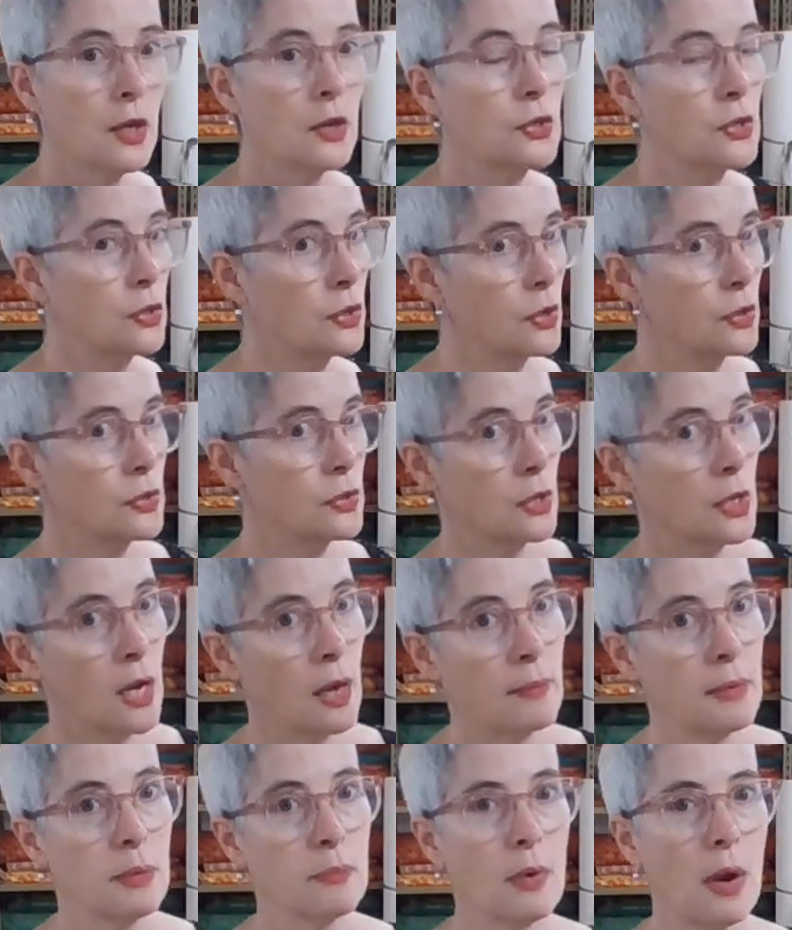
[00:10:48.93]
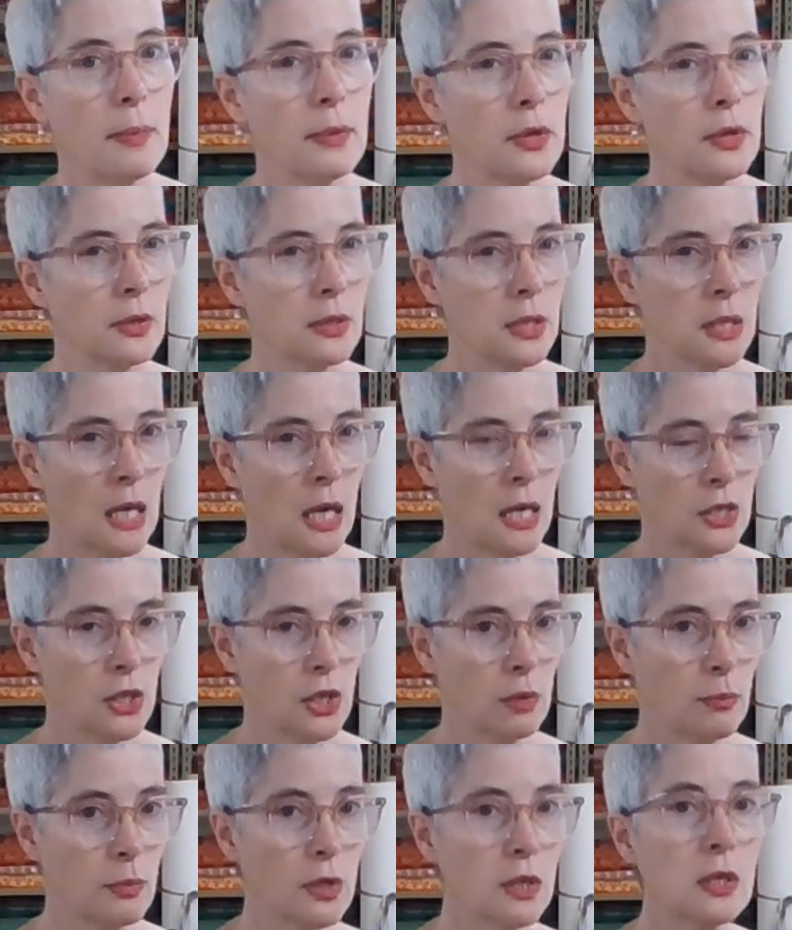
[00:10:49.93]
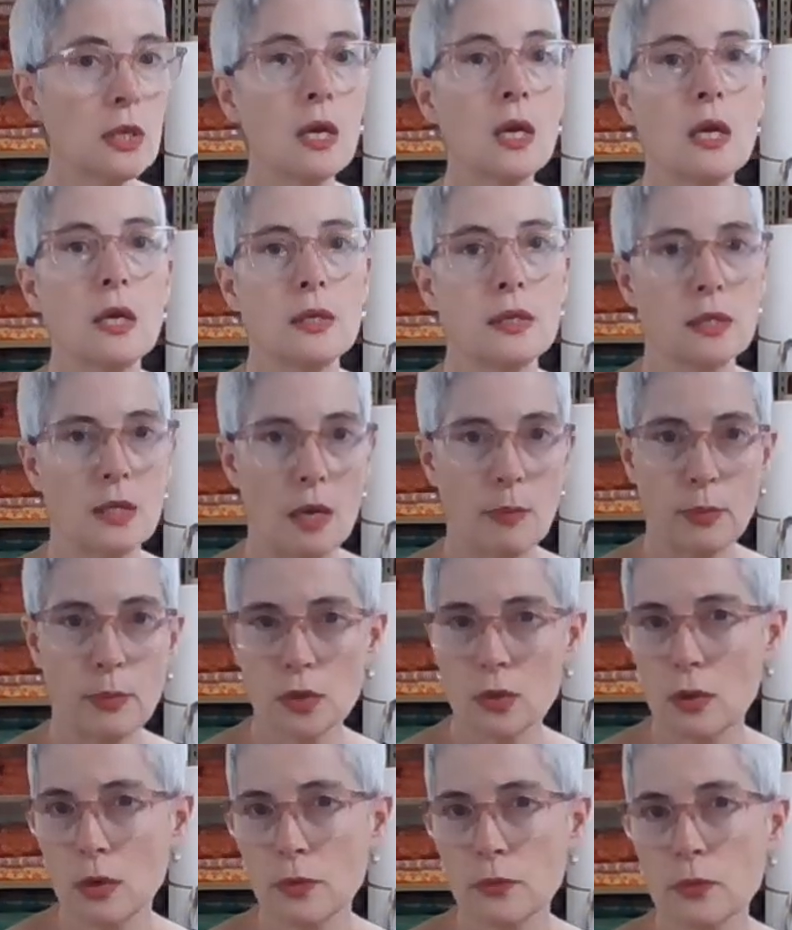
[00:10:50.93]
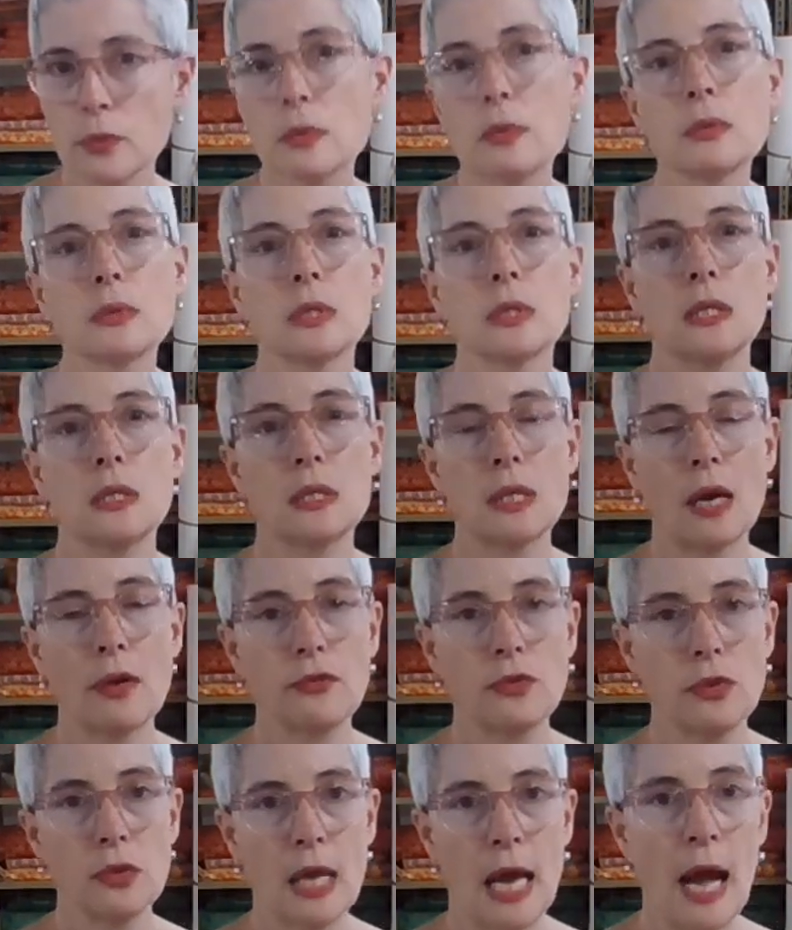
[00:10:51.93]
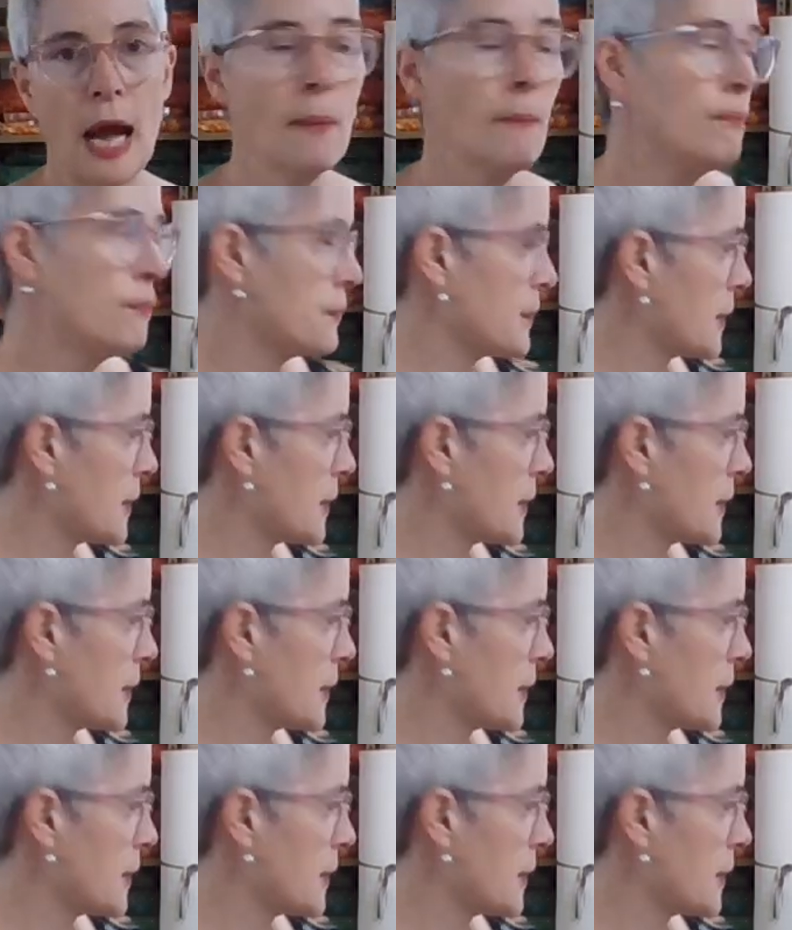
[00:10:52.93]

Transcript: So those are coming probably early October. Cypress Grove will release after that.